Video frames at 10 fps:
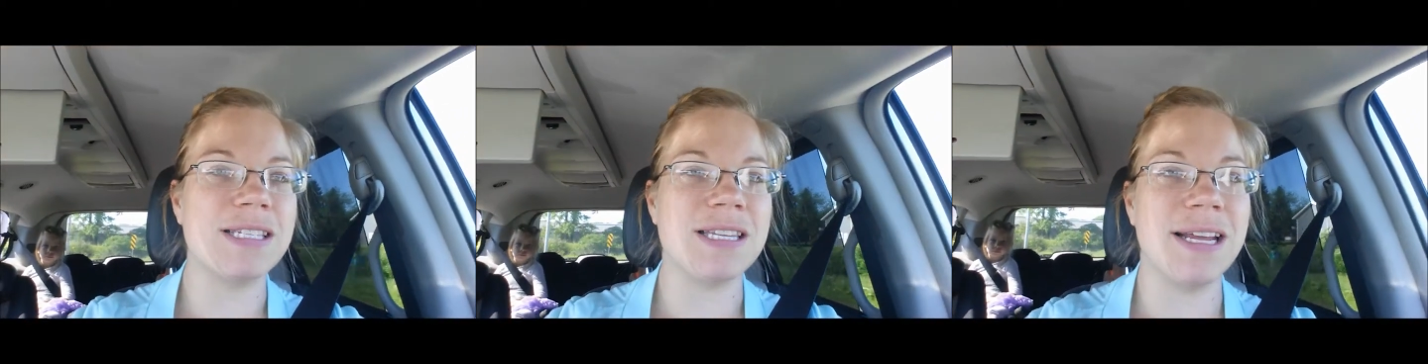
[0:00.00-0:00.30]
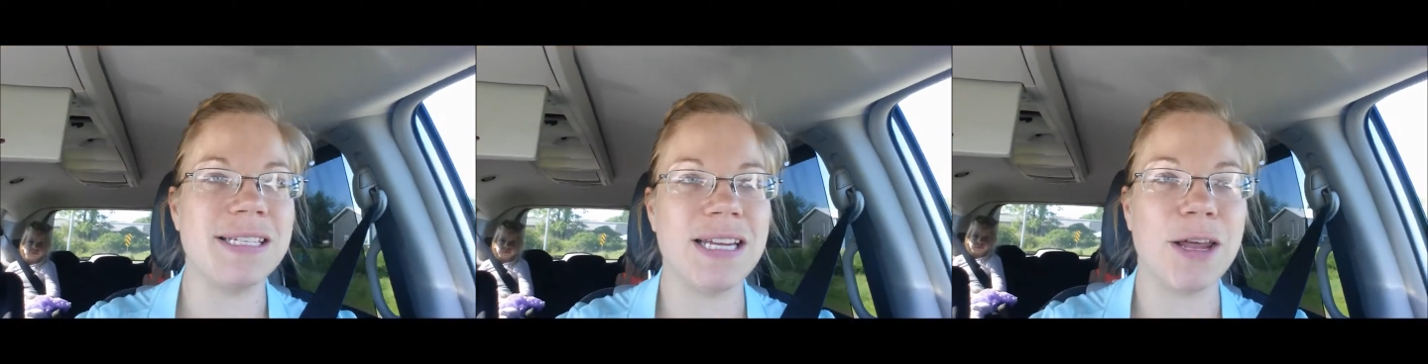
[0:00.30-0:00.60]
it's
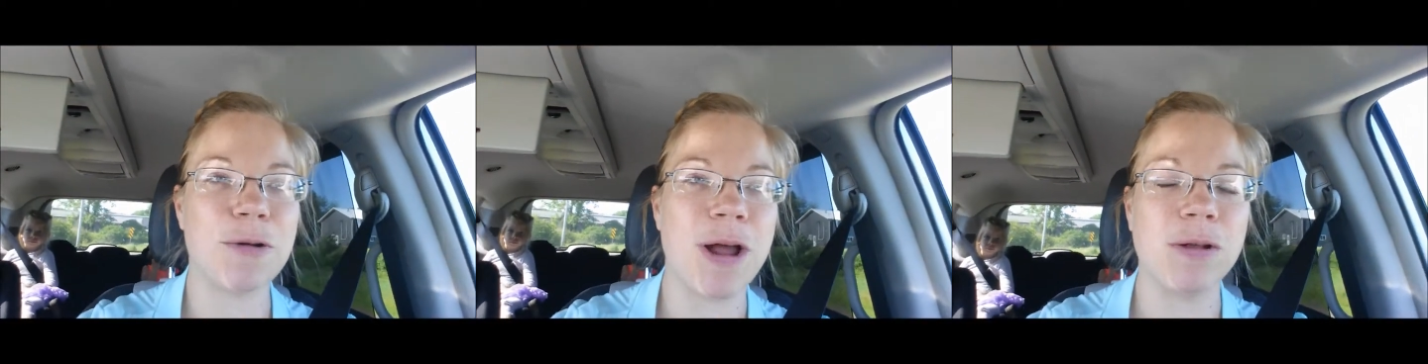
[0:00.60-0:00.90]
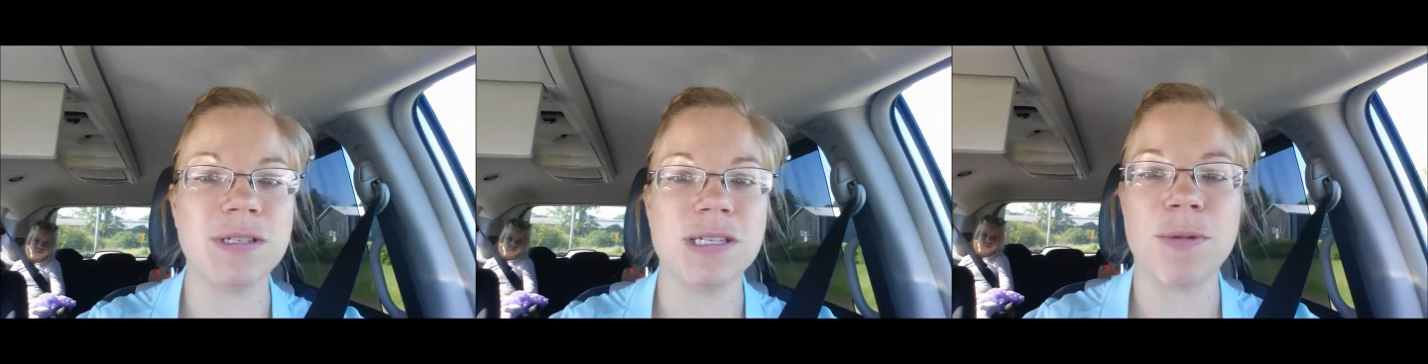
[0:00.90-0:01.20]
nice to get
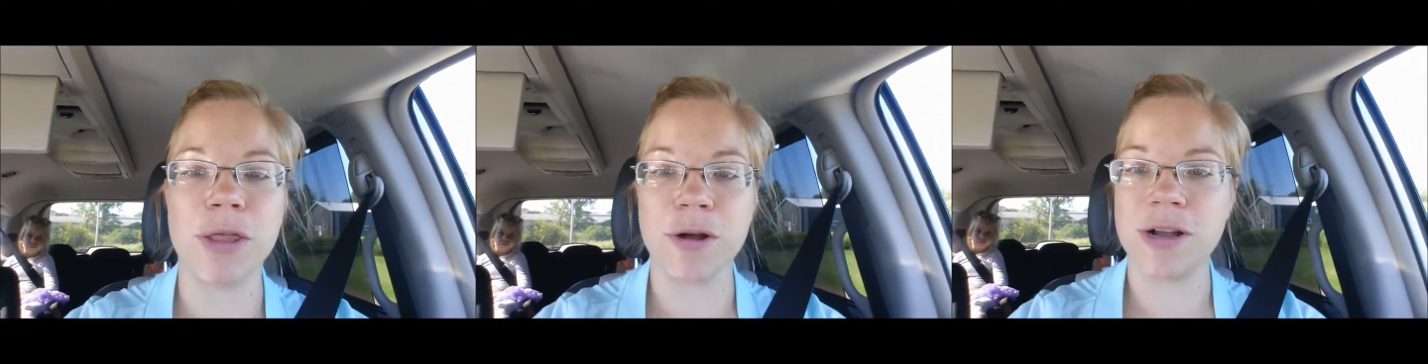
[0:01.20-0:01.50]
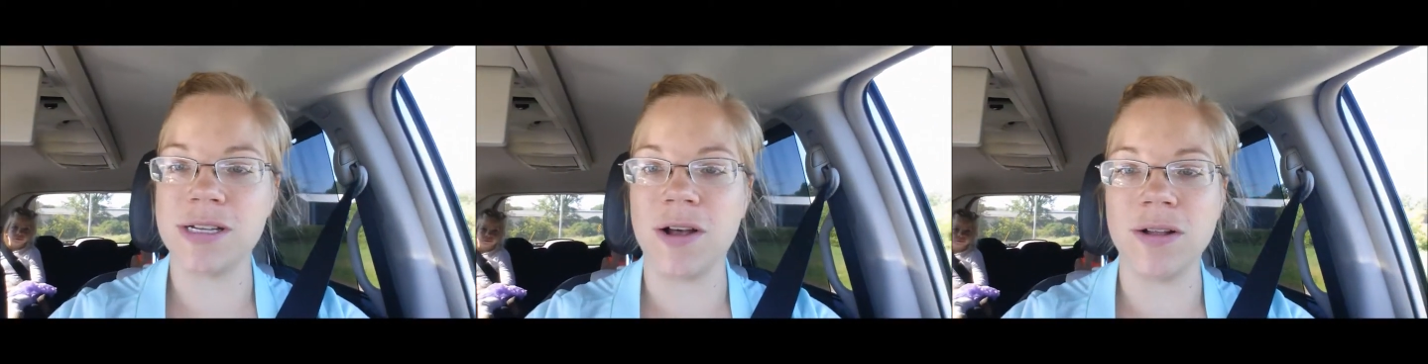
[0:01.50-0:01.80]
around some other
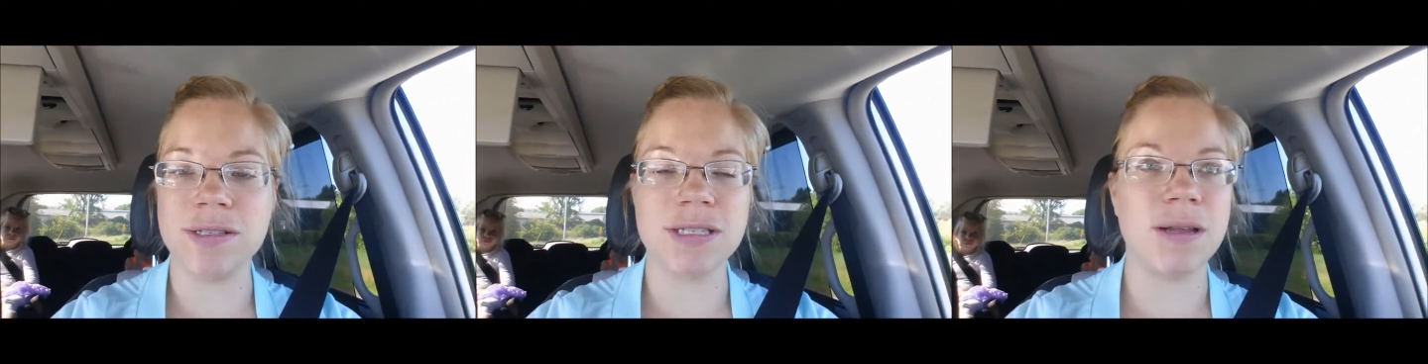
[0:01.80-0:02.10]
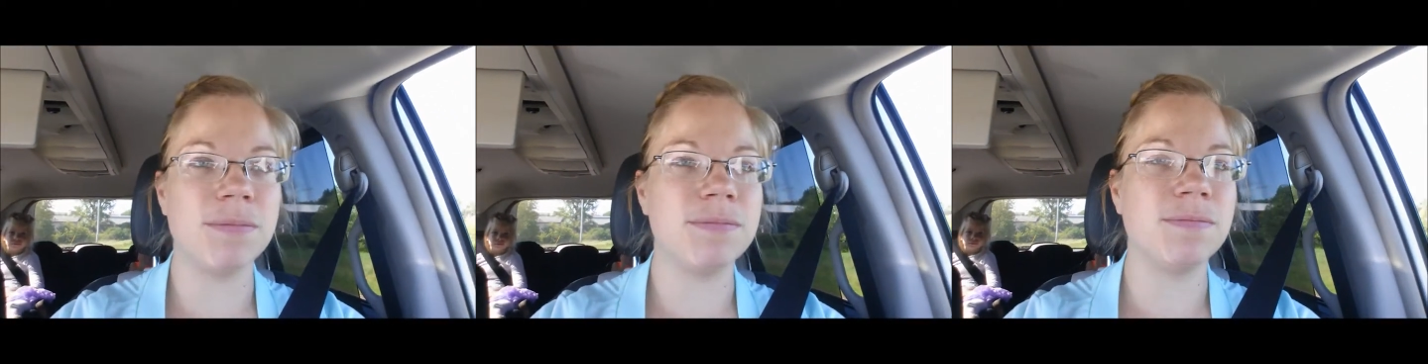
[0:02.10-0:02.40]

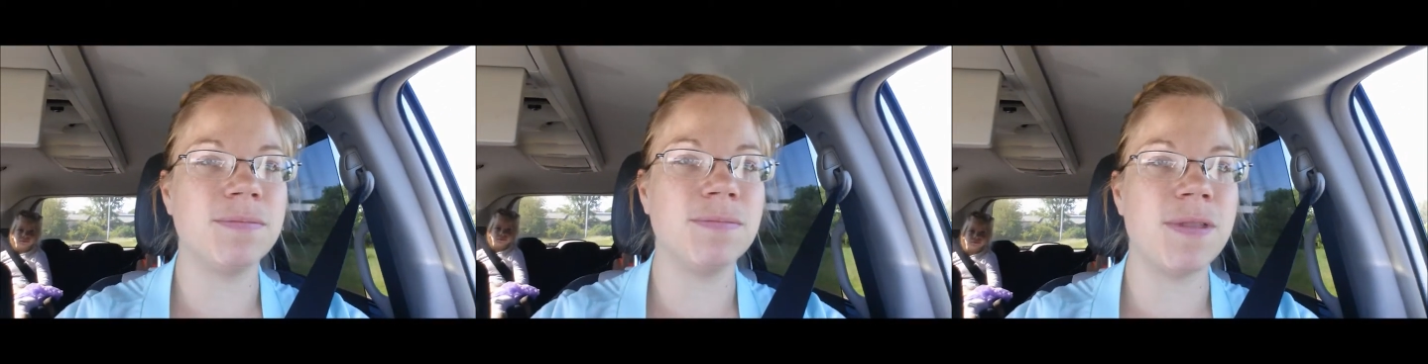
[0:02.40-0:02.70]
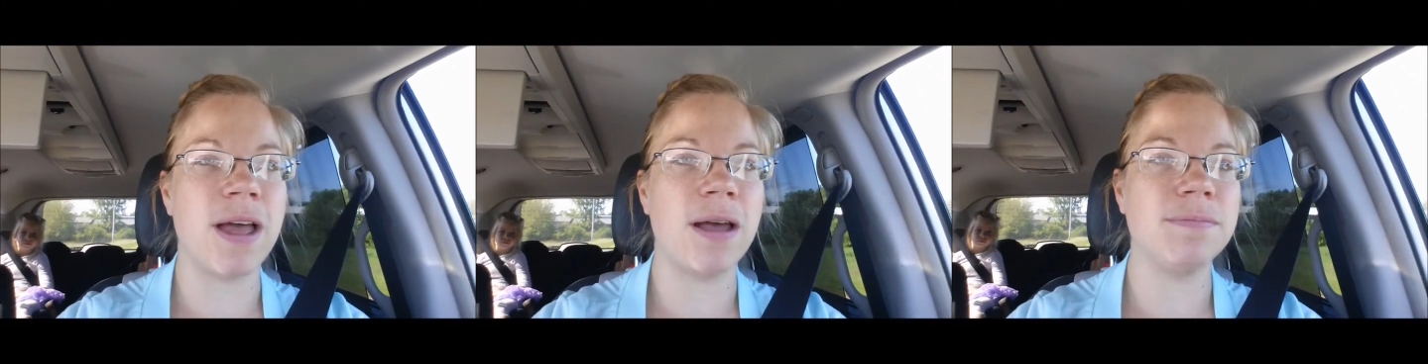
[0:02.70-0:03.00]
adults
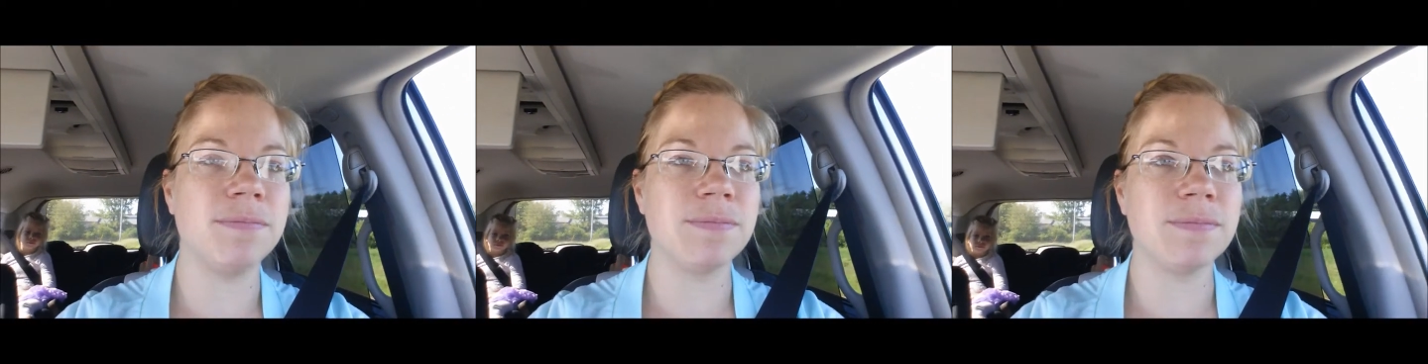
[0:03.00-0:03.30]
that,